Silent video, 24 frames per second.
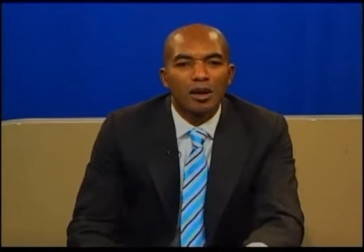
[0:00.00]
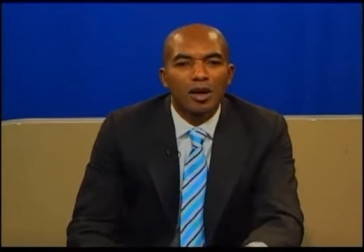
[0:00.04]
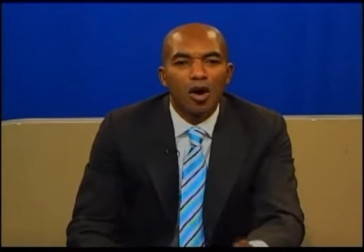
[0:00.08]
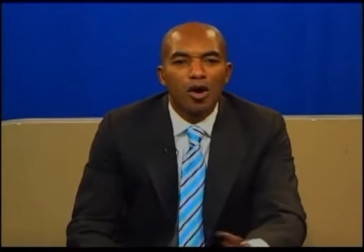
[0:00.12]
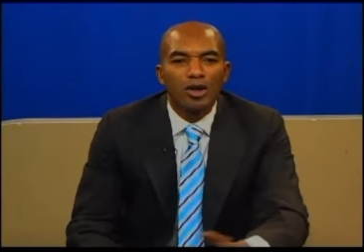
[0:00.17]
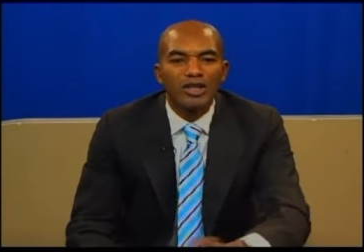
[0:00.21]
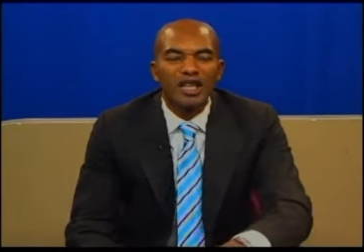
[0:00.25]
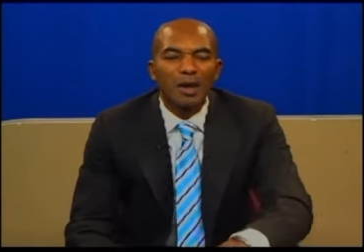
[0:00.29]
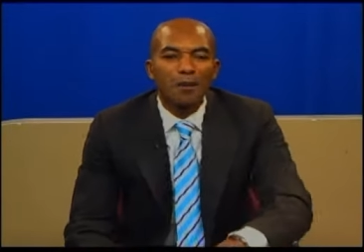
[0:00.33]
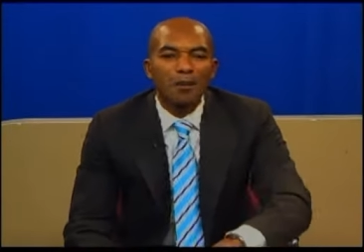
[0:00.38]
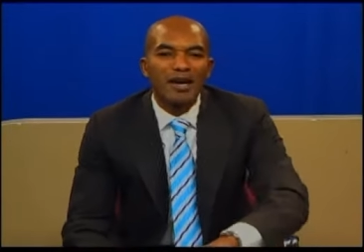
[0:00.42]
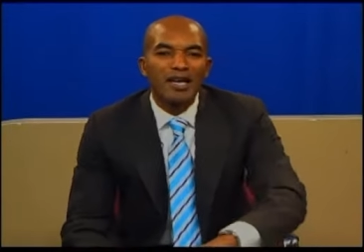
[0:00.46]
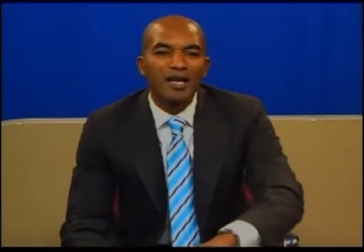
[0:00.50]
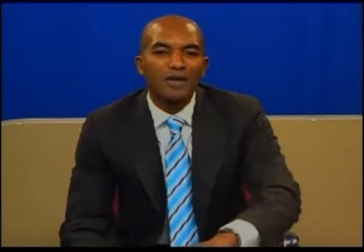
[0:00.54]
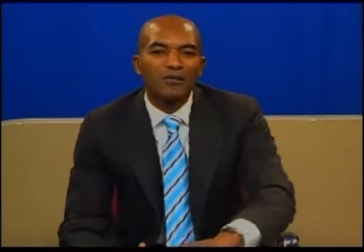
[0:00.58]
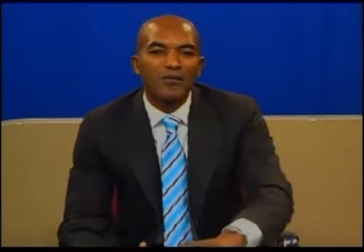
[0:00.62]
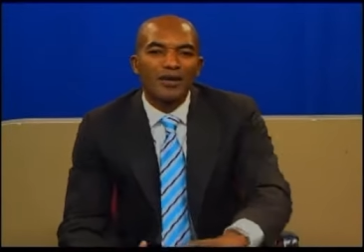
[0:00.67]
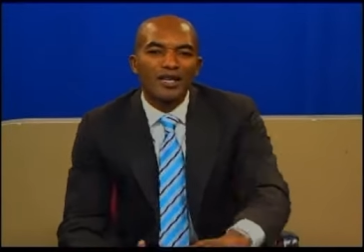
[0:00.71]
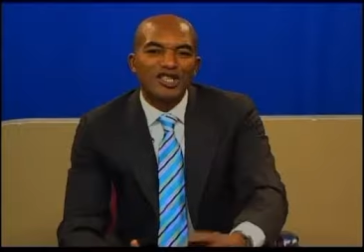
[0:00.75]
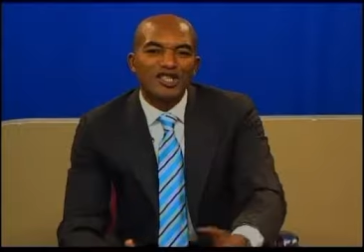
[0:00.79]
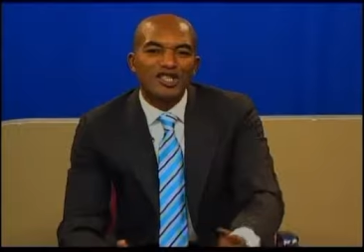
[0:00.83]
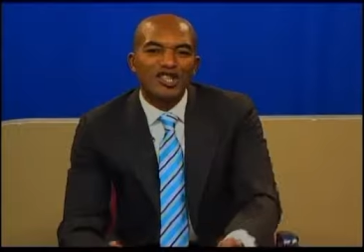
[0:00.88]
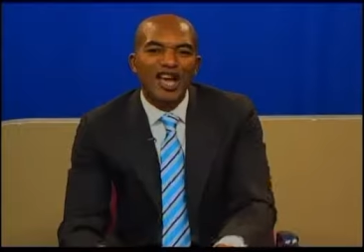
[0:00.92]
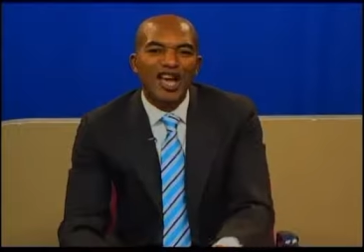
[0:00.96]
or the
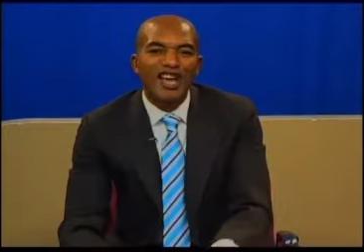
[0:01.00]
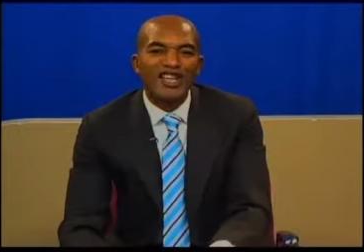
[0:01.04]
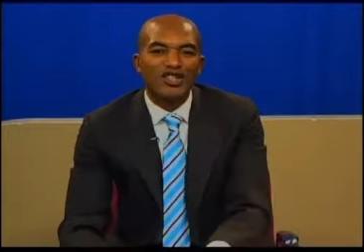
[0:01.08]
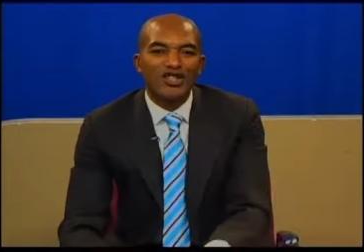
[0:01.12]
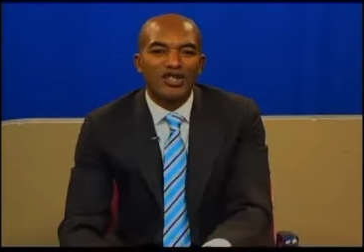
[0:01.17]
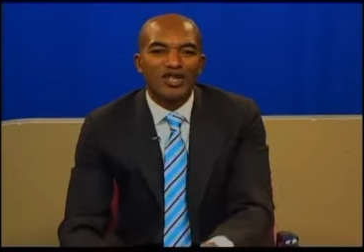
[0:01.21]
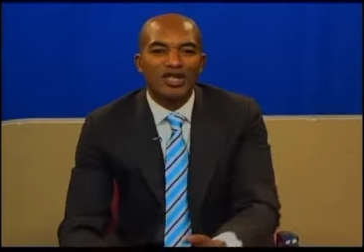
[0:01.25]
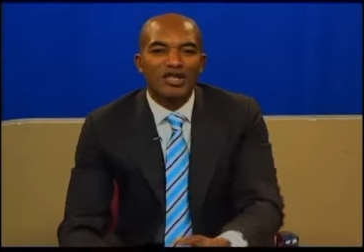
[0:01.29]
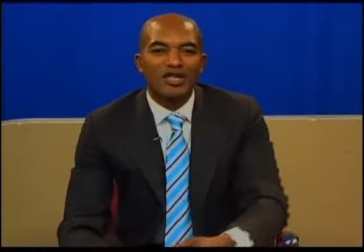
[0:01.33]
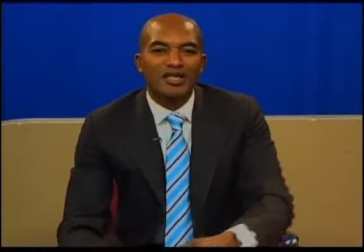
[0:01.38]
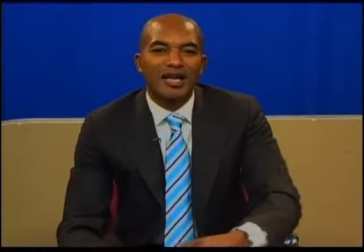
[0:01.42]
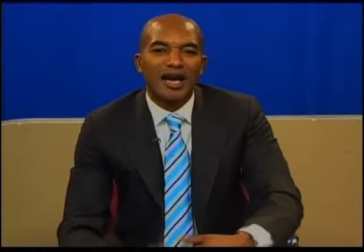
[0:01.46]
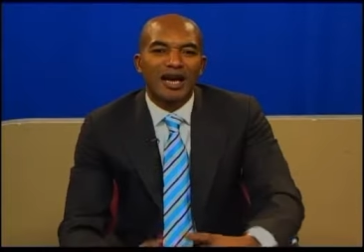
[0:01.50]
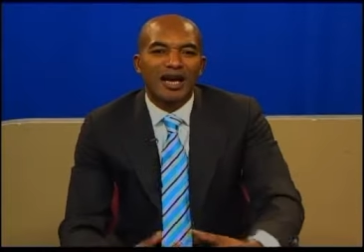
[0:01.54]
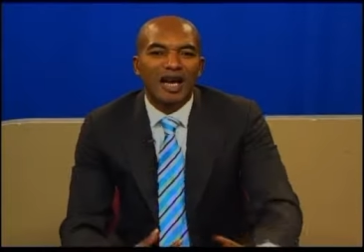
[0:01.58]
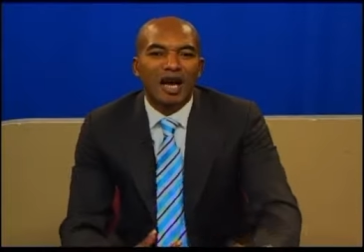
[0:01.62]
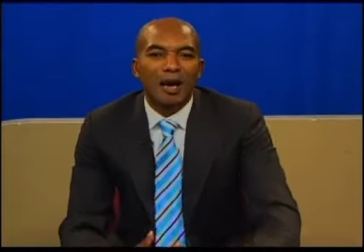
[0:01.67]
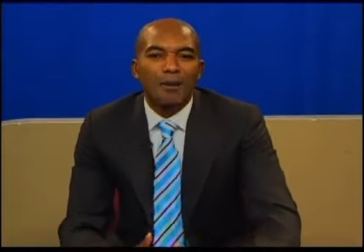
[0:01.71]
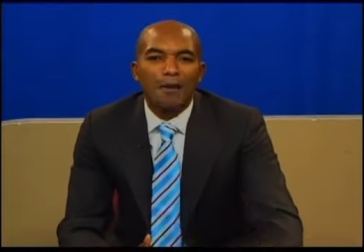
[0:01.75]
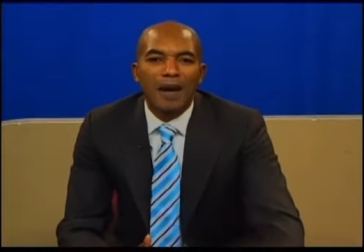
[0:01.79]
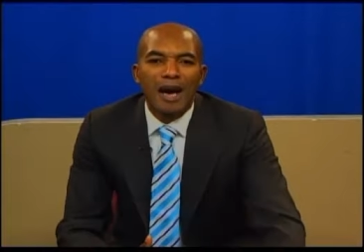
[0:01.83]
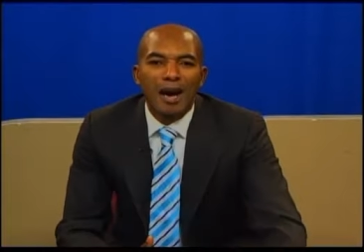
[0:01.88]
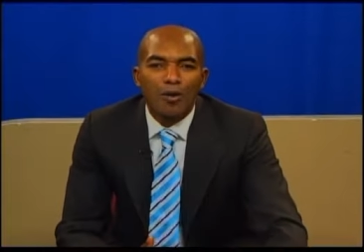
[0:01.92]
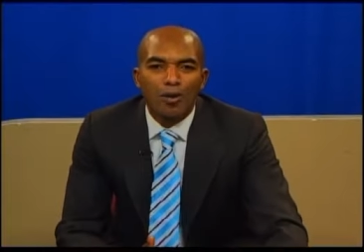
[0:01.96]
manifestations that
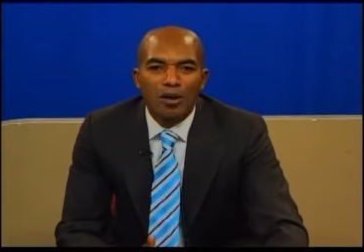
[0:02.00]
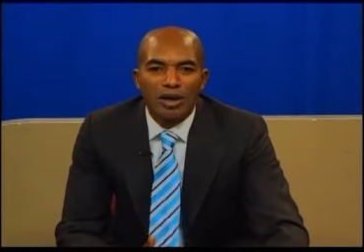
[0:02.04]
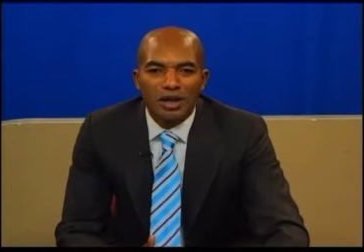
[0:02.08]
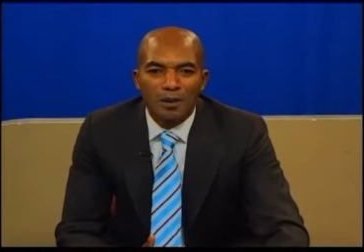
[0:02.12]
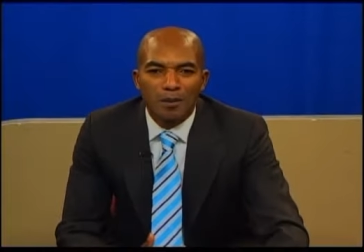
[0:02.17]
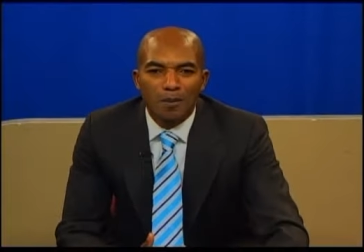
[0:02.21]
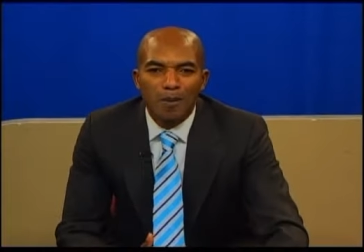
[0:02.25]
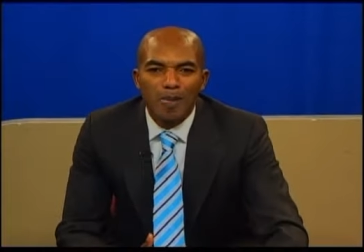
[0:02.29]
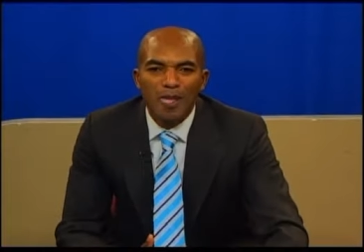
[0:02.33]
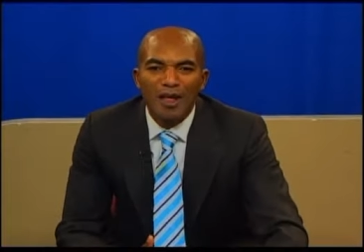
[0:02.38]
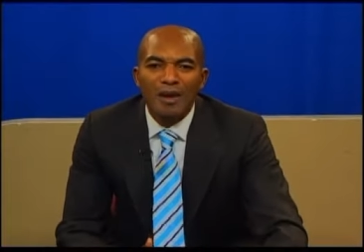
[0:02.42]
come out with him,